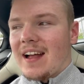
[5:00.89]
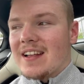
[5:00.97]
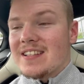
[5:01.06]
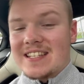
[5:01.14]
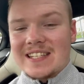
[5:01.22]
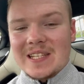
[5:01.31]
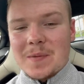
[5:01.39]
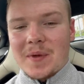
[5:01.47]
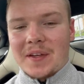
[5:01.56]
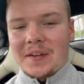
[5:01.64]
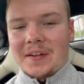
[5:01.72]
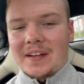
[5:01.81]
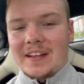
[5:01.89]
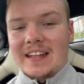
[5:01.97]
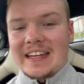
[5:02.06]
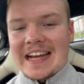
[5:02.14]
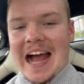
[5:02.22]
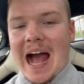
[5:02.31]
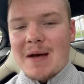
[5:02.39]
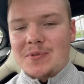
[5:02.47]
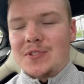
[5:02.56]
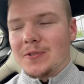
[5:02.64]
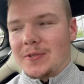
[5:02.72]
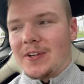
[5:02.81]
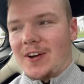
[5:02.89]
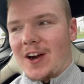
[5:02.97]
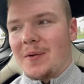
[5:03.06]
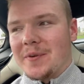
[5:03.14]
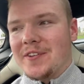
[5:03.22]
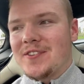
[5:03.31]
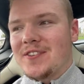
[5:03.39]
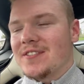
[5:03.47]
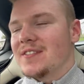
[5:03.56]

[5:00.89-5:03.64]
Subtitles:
sleeping like absolute garbage.